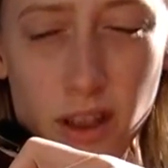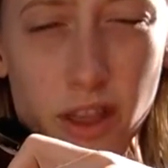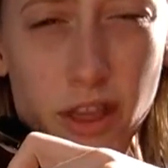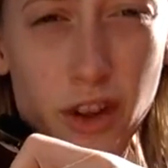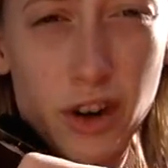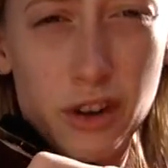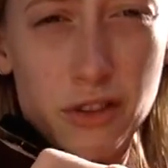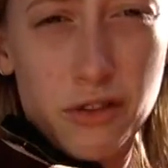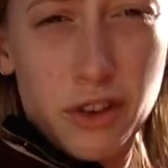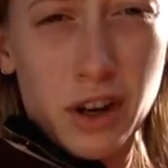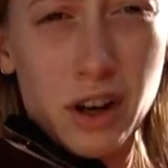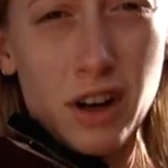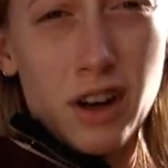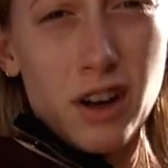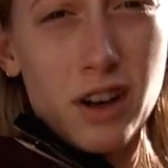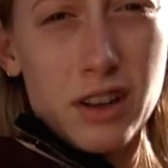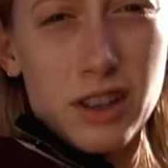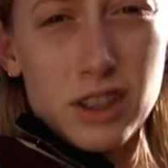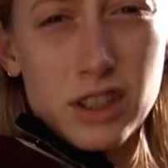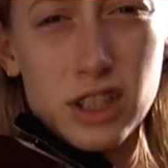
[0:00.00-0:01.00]
Third finger
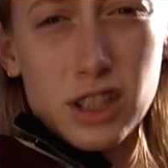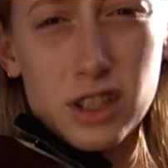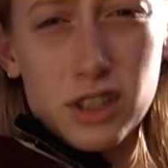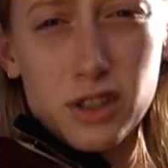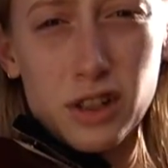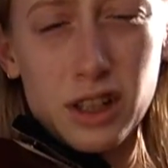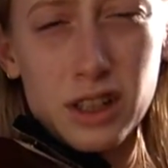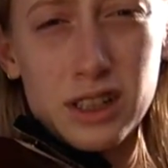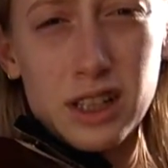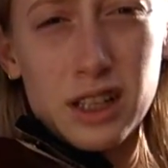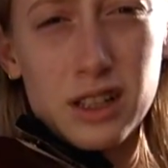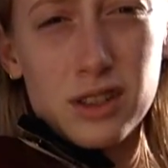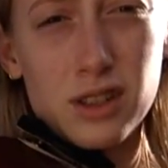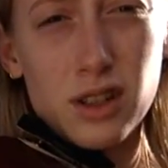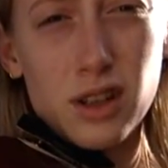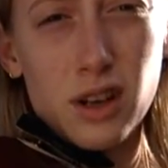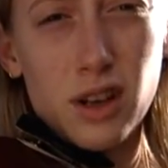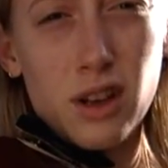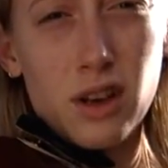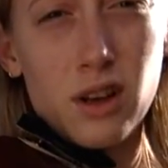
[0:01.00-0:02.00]
on the G string takes
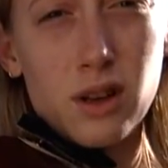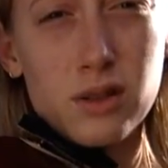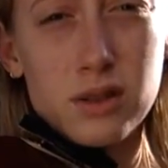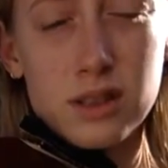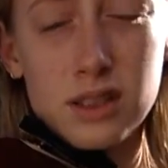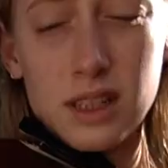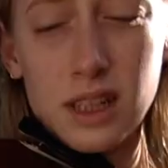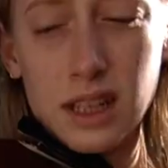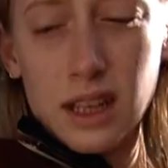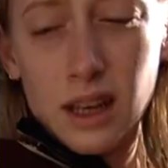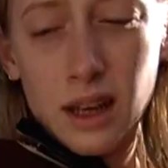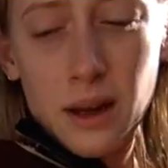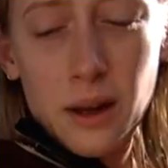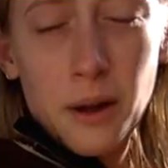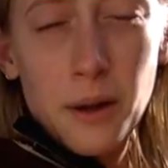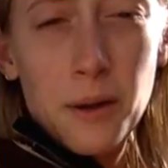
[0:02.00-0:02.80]
you to the note C,